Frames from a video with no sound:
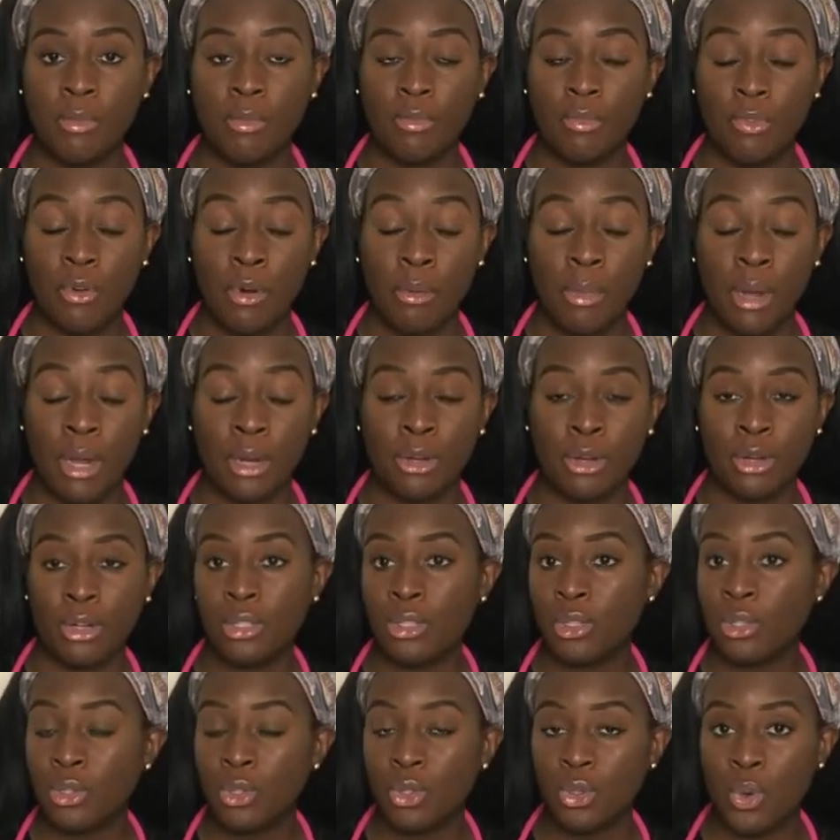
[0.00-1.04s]
from my
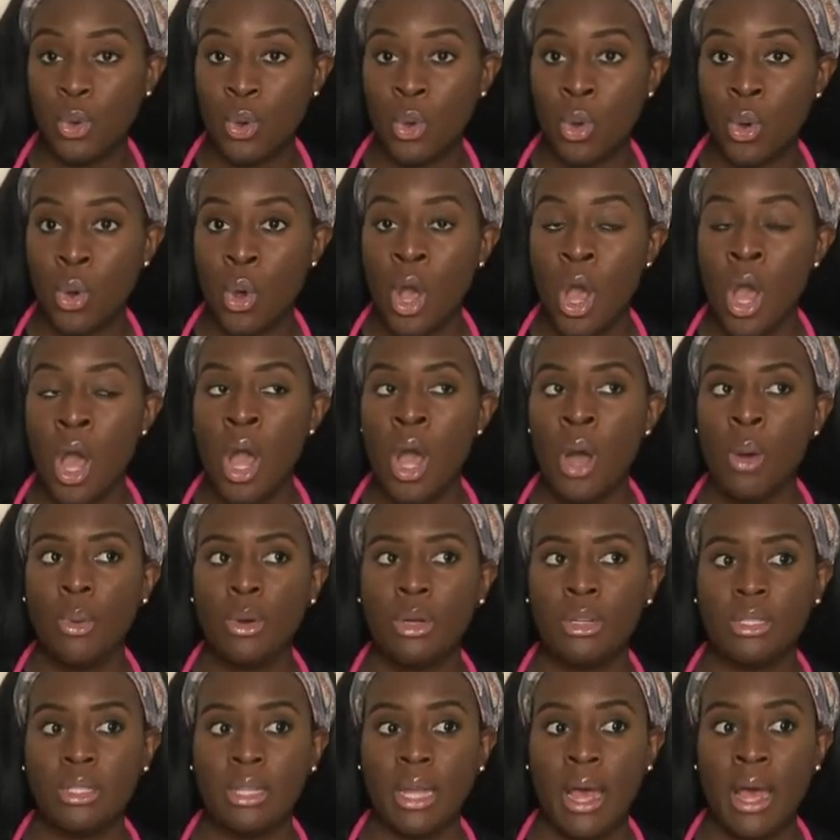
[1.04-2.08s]
nursing school
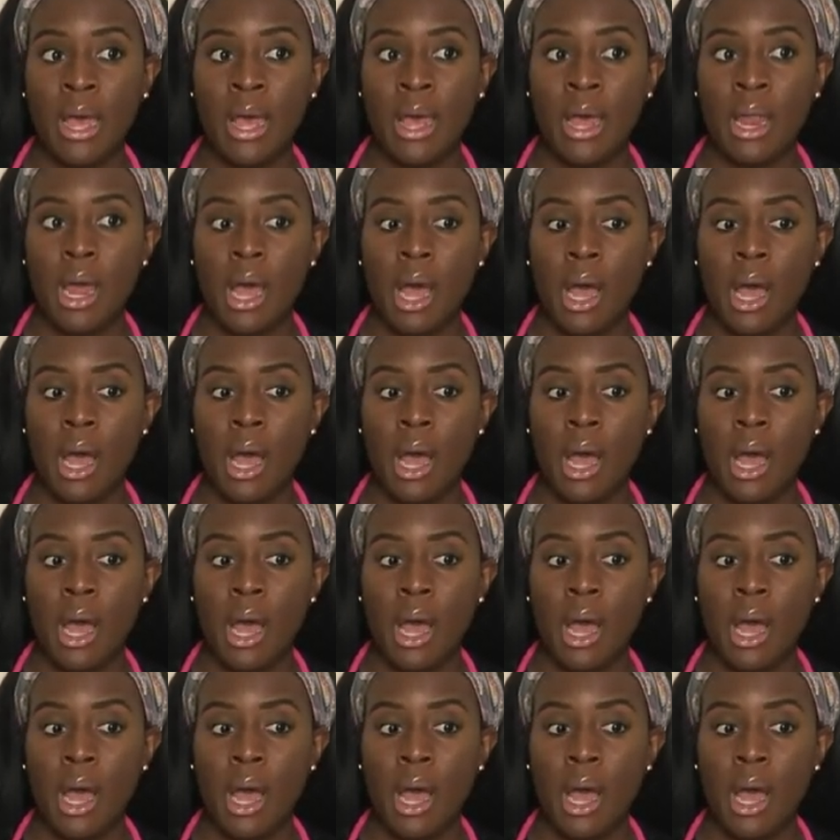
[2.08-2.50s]
was that